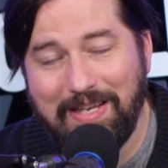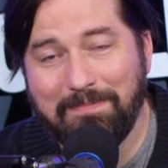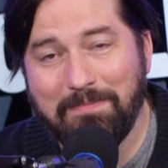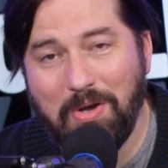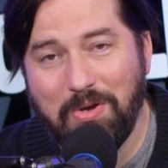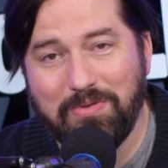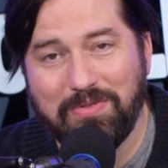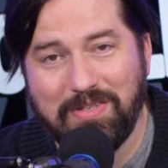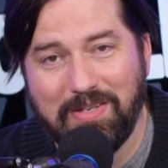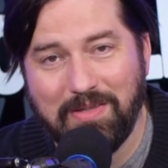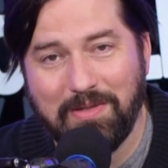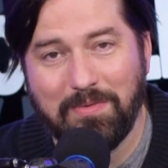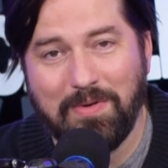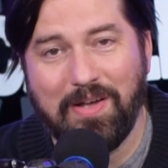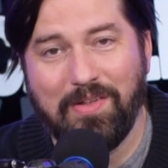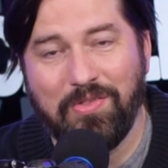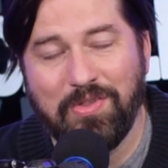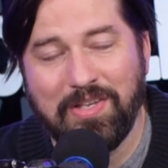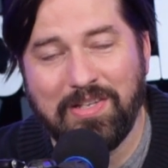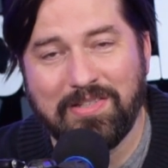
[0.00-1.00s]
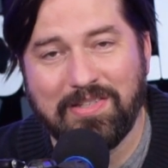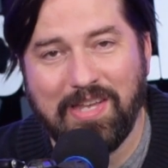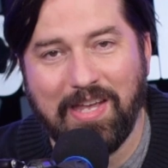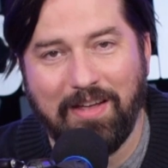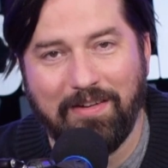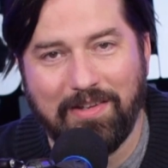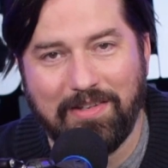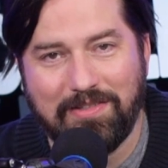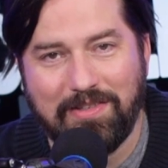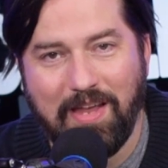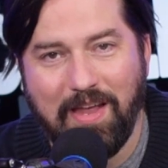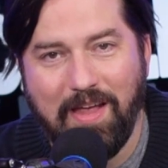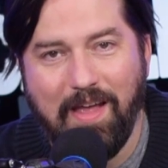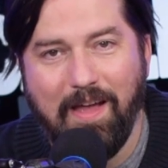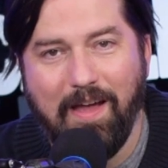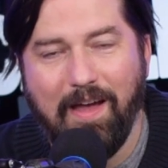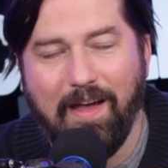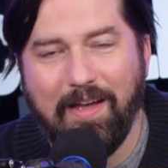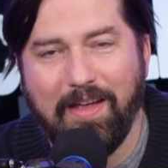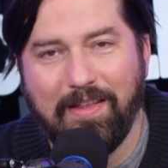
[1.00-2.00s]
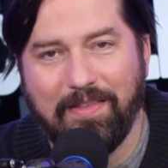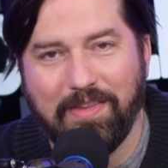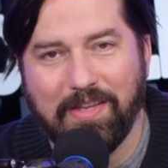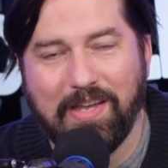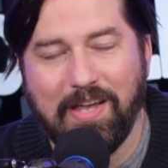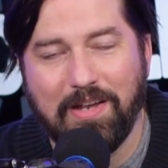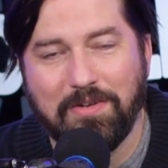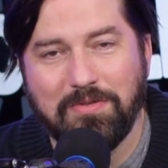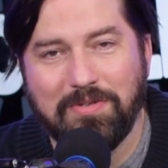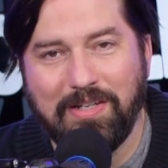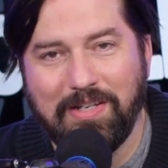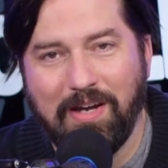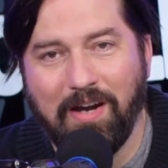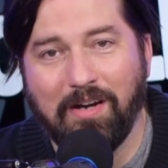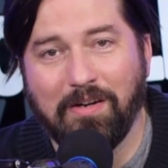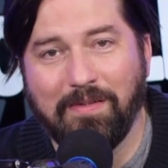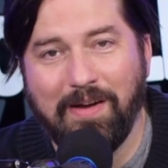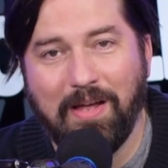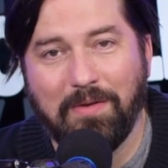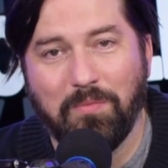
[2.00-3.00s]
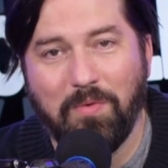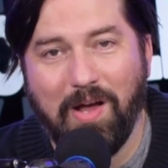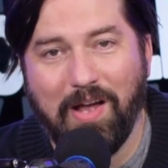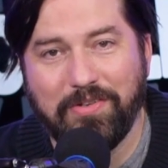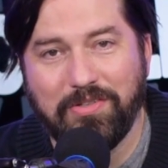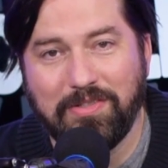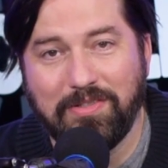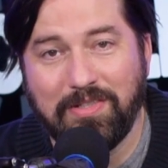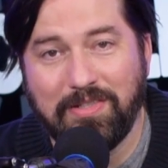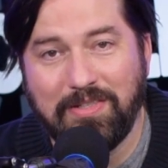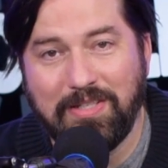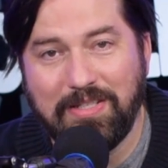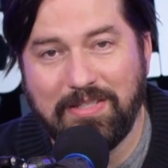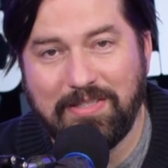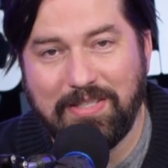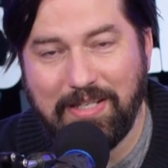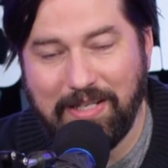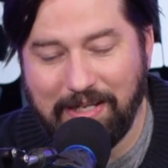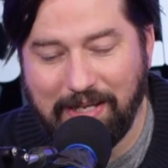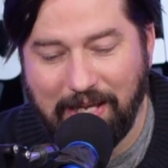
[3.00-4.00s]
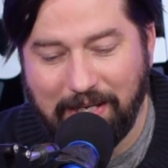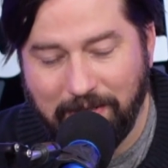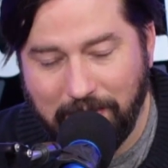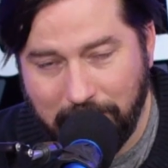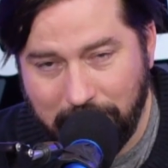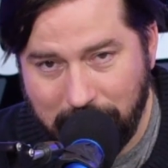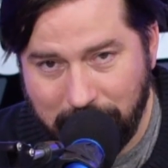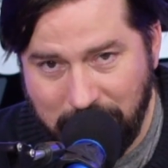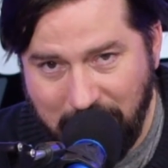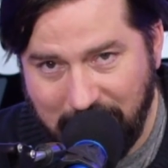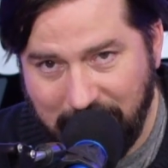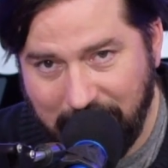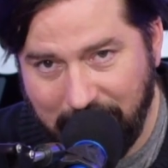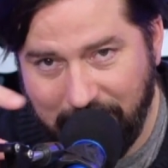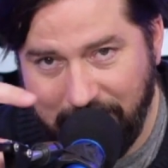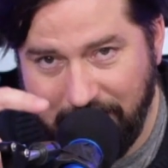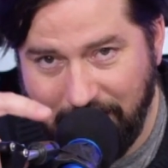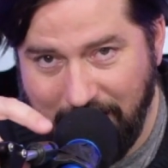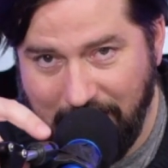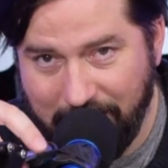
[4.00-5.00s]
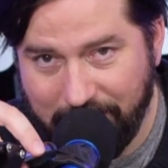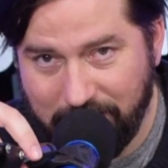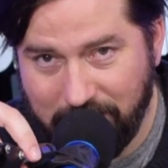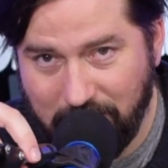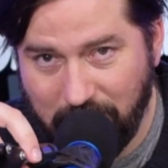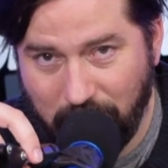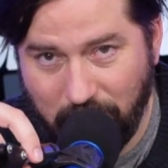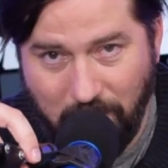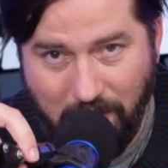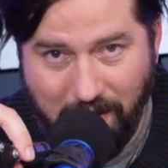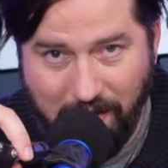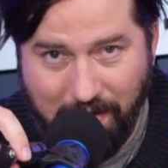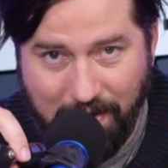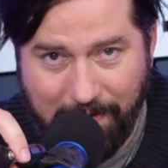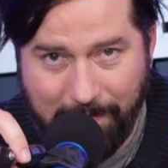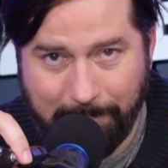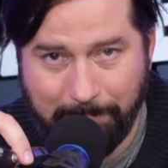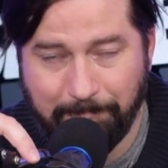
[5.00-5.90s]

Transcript: Most of the wealthiest counties in the country are around Washington, D.C. Can you speculate as to why?